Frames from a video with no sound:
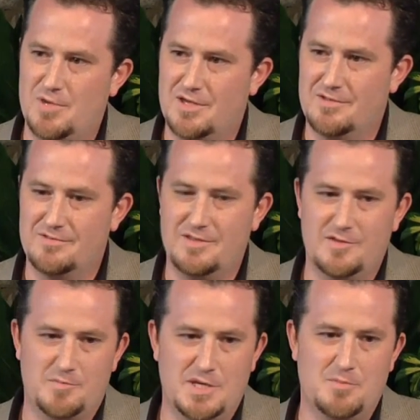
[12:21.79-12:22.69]
because
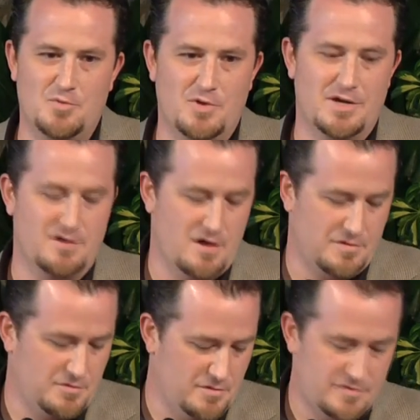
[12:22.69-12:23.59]
these people had gone
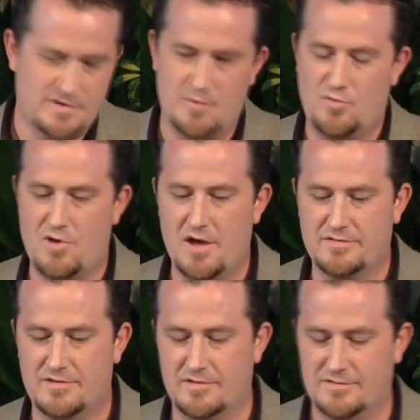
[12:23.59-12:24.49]
through the same
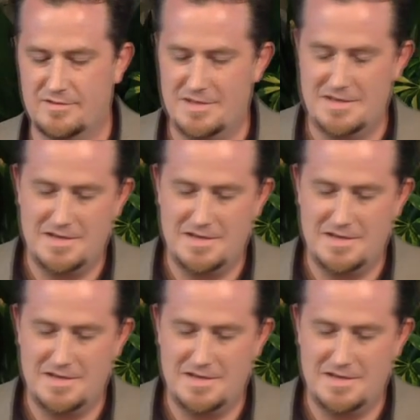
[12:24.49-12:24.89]
process.